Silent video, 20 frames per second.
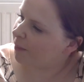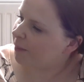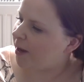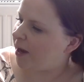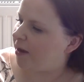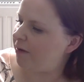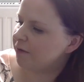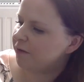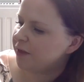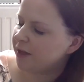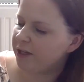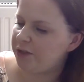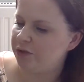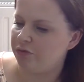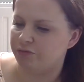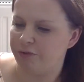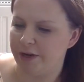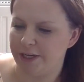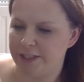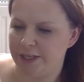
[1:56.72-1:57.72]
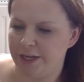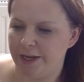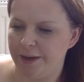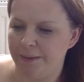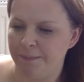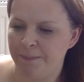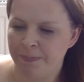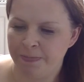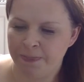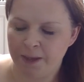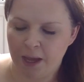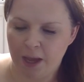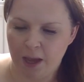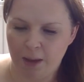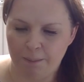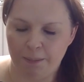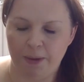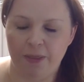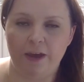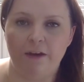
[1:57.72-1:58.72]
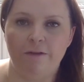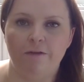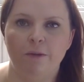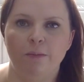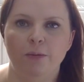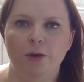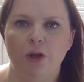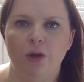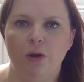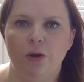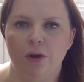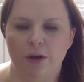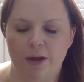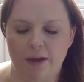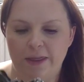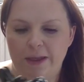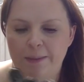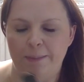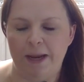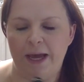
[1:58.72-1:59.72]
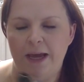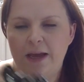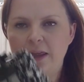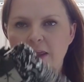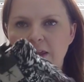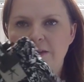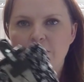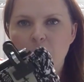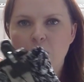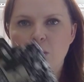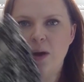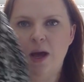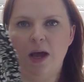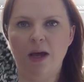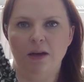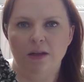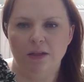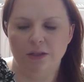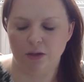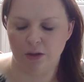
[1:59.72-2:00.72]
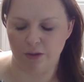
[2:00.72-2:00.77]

a pair of these already, but they're from New Look and they're black and they've got all colours